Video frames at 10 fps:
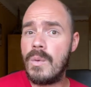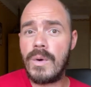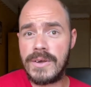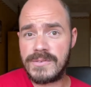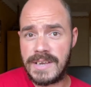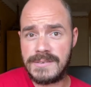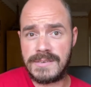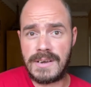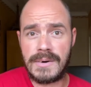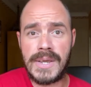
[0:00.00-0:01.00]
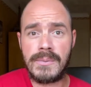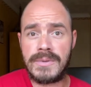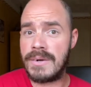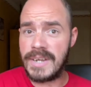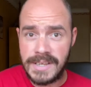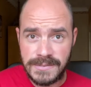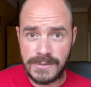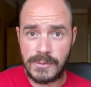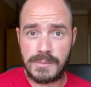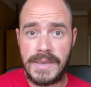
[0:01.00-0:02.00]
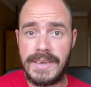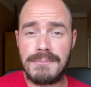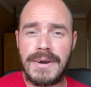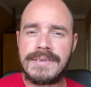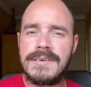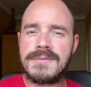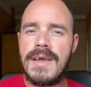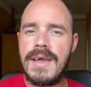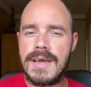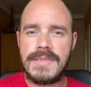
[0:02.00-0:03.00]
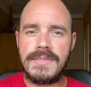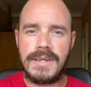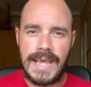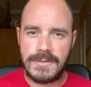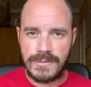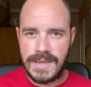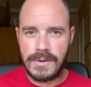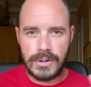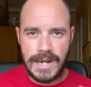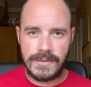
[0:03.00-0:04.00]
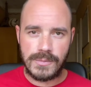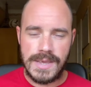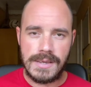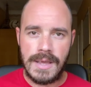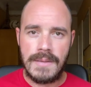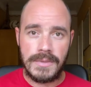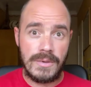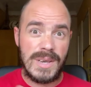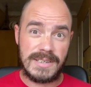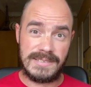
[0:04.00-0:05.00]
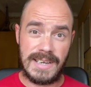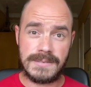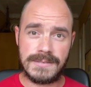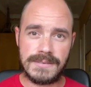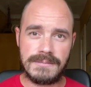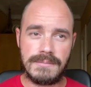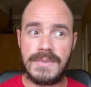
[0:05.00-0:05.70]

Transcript: Worst case scenario, there is no speaking practice, and then the next day or next week, you get a test.